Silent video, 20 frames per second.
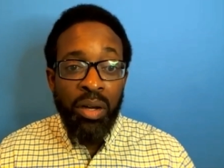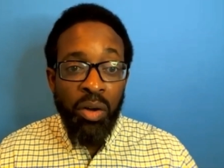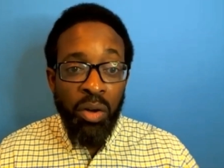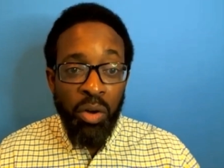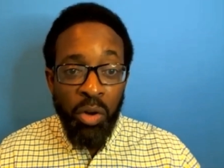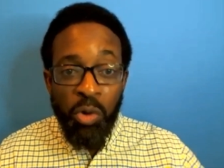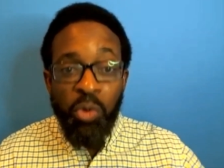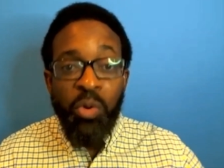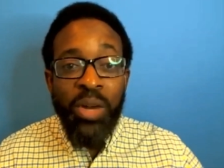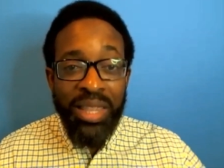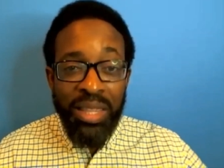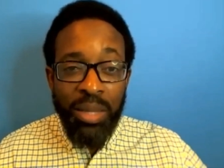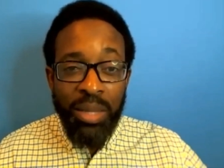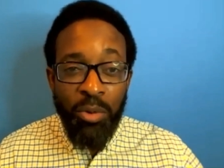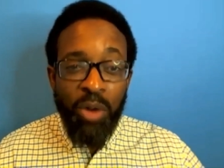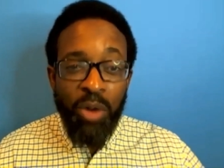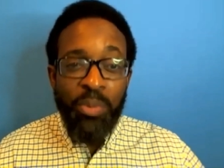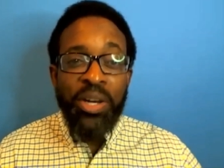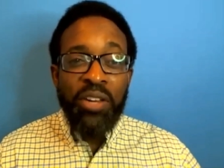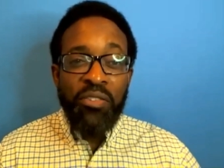who in the
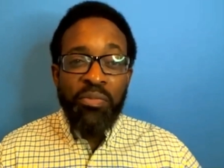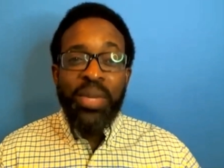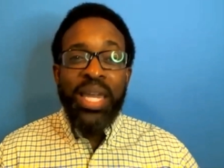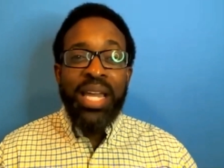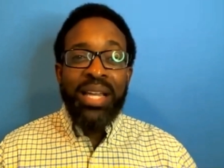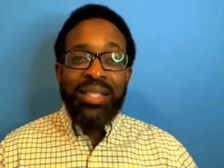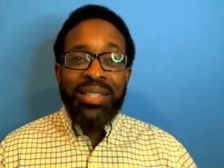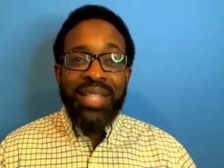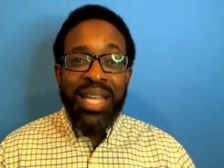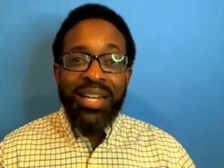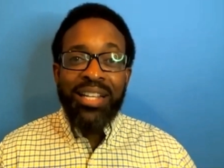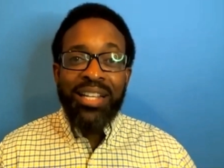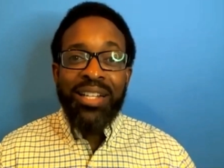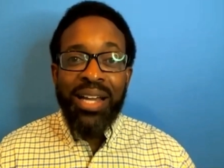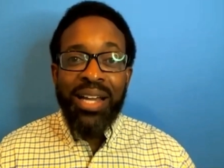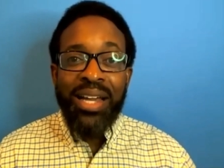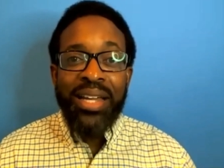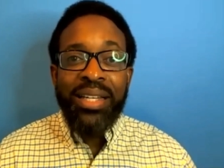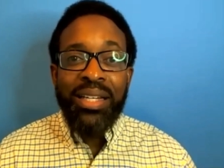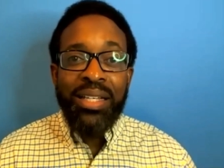moment of me extending
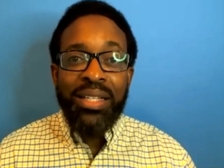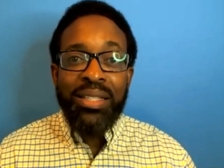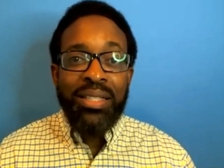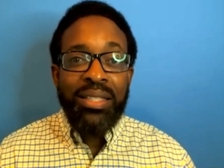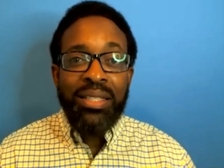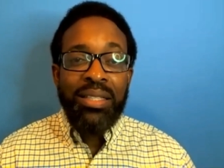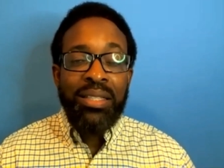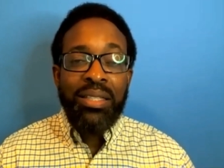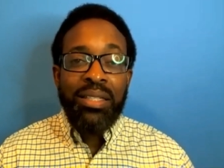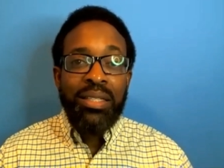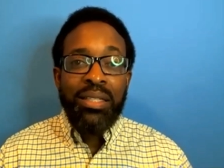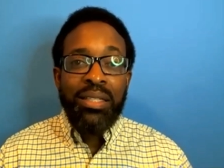kindness